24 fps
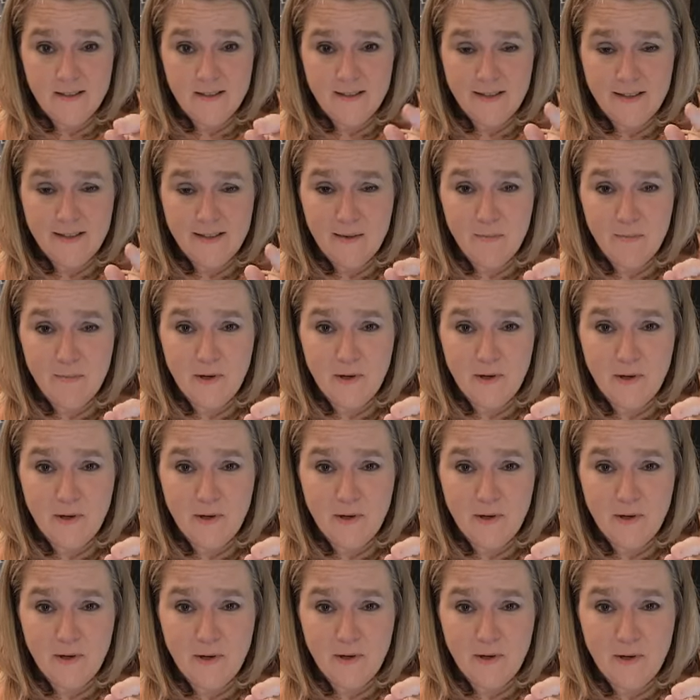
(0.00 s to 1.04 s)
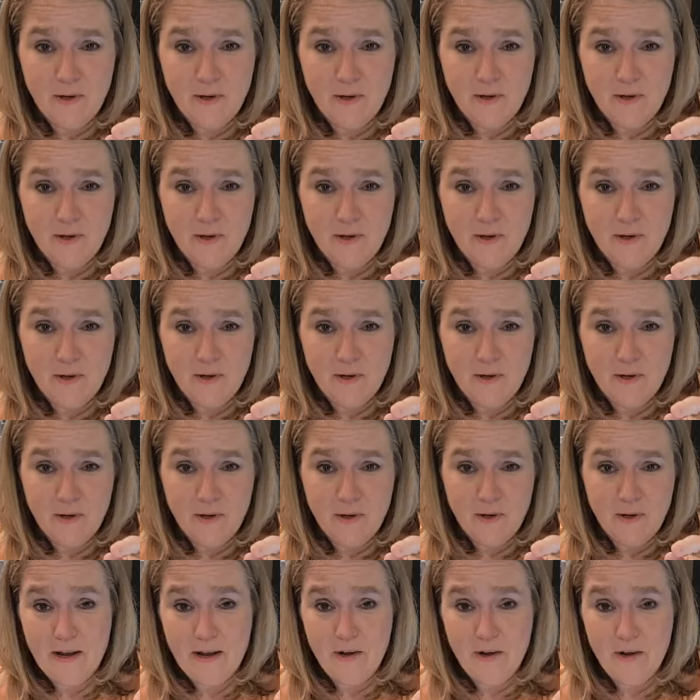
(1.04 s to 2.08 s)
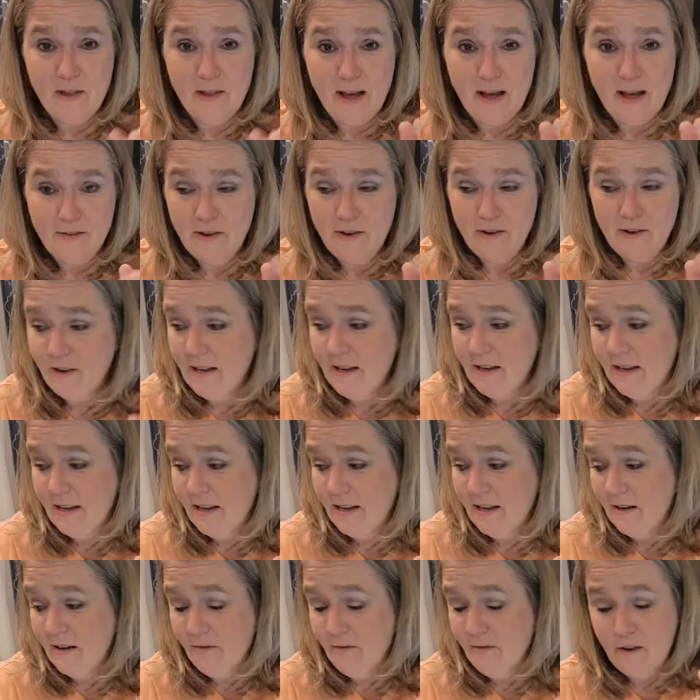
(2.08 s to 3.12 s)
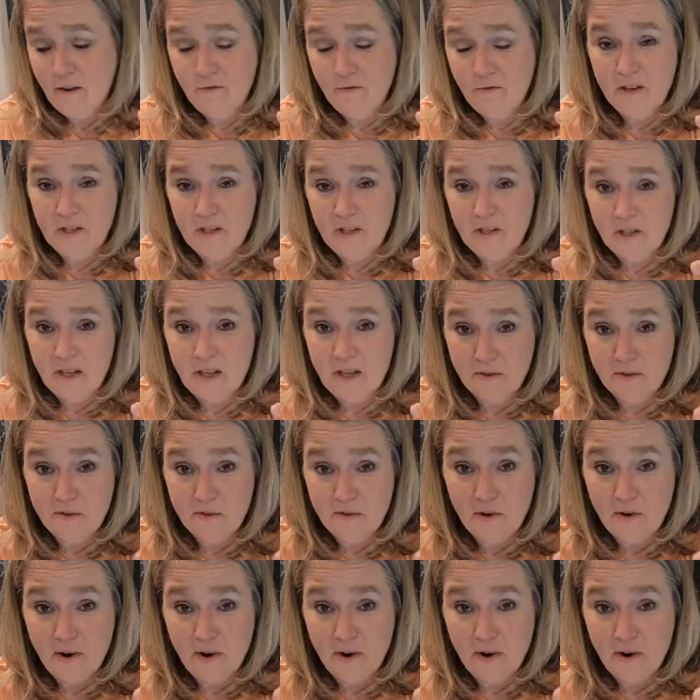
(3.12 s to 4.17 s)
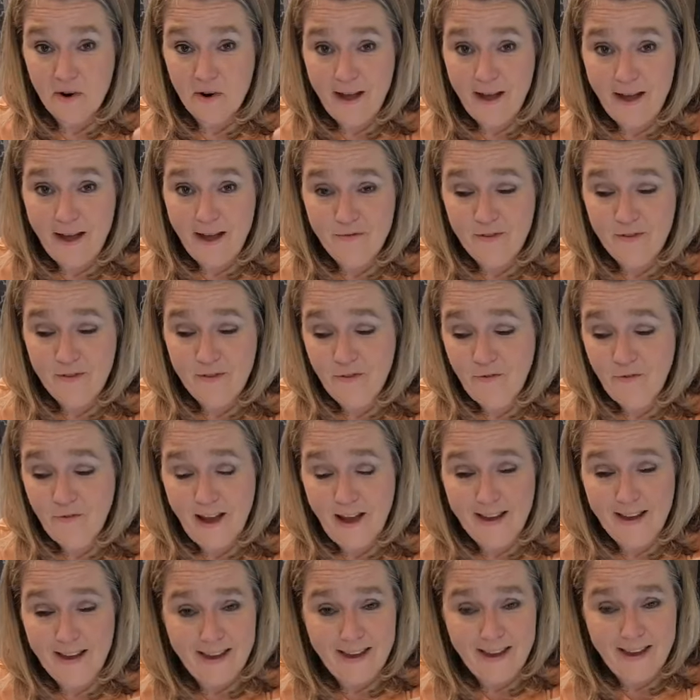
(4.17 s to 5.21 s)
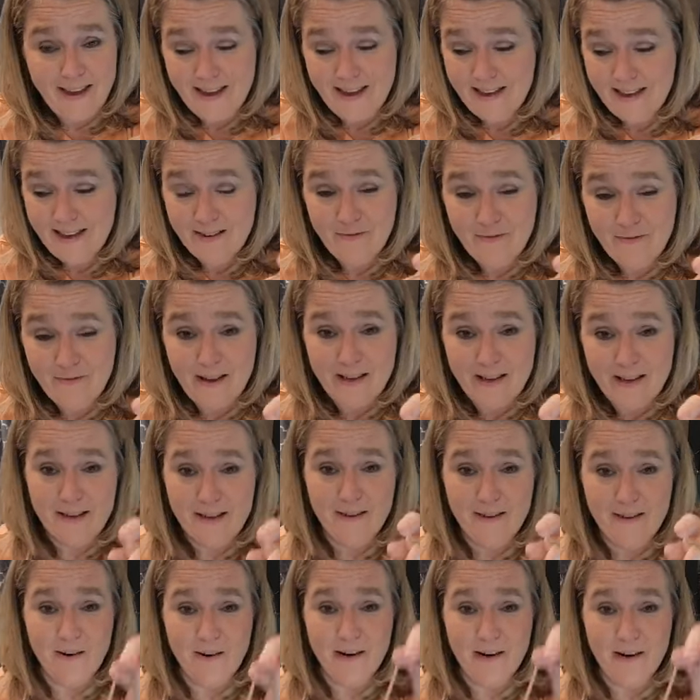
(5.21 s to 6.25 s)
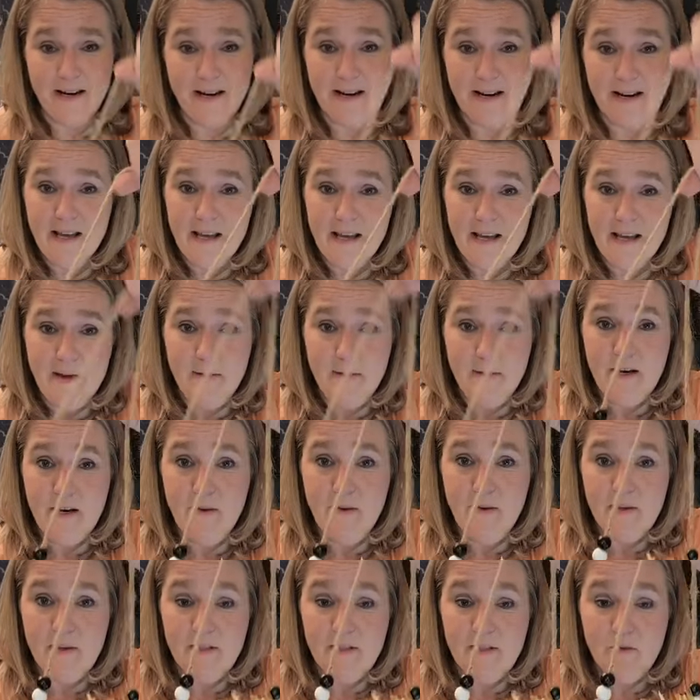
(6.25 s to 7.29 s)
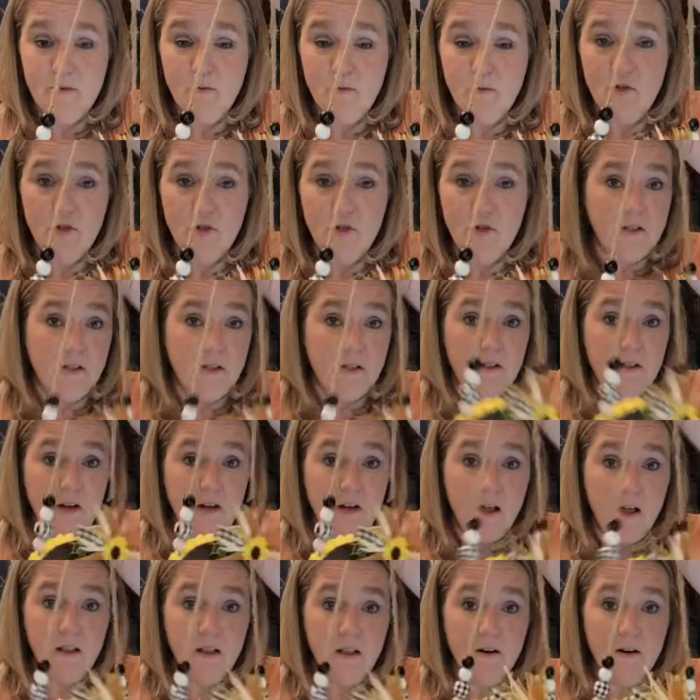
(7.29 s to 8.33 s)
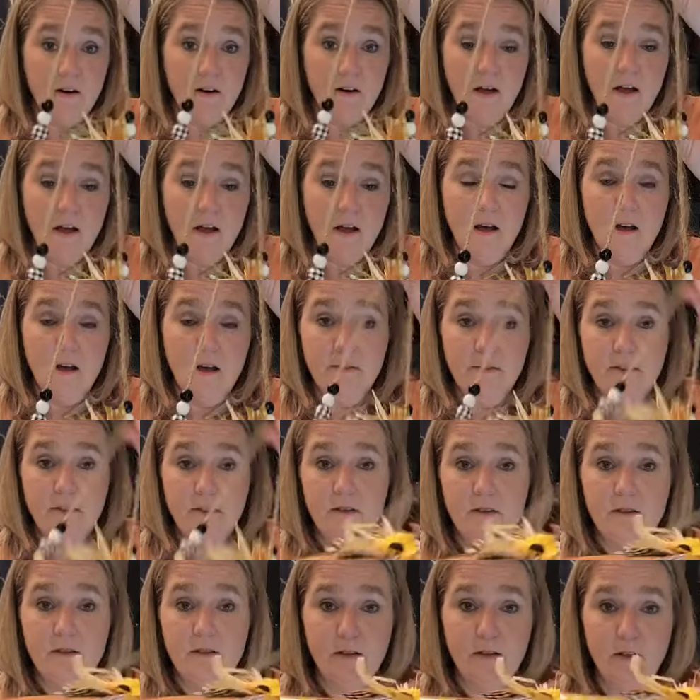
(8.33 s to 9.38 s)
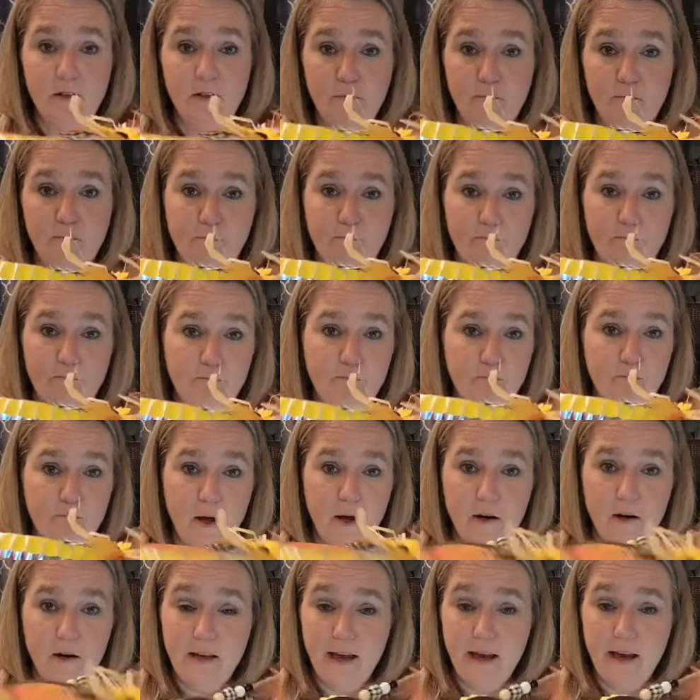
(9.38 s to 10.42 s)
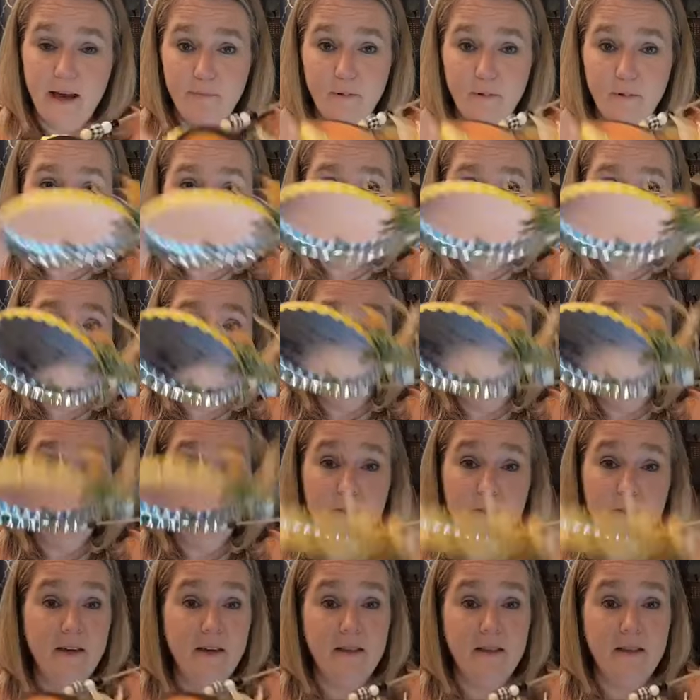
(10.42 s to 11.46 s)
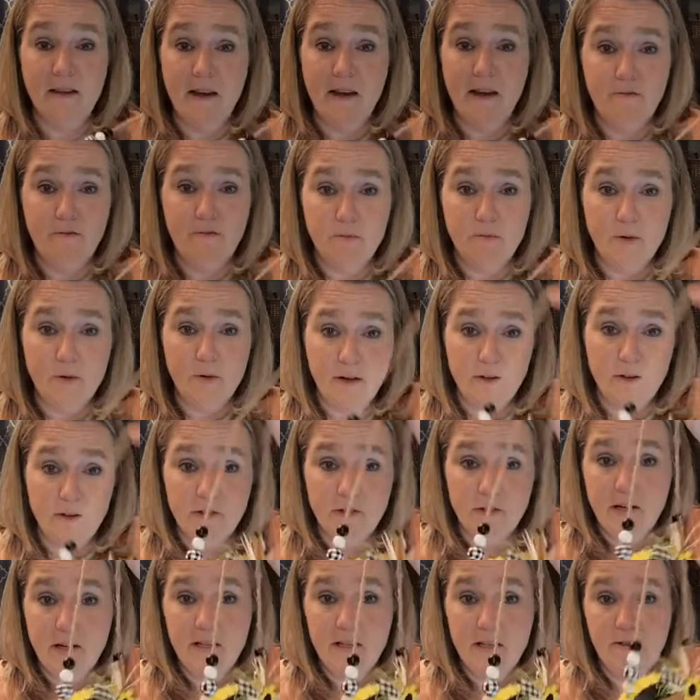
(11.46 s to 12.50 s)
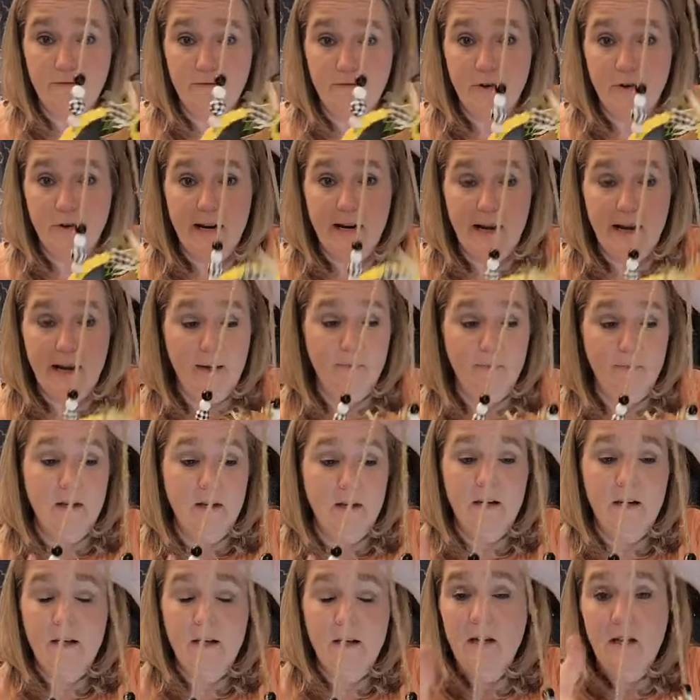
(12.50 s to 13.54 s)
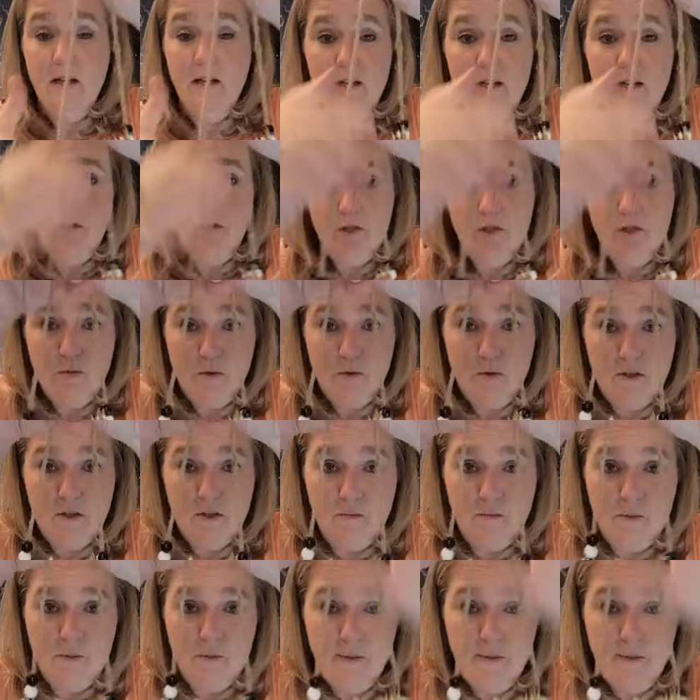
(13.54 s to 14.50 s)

keep. I may go live here again and finish the other craft if I can get it working. Anyways, this was just $1. The little bottle cap looking metal thing that came from Dollar Tree. It's a free napkin, just with some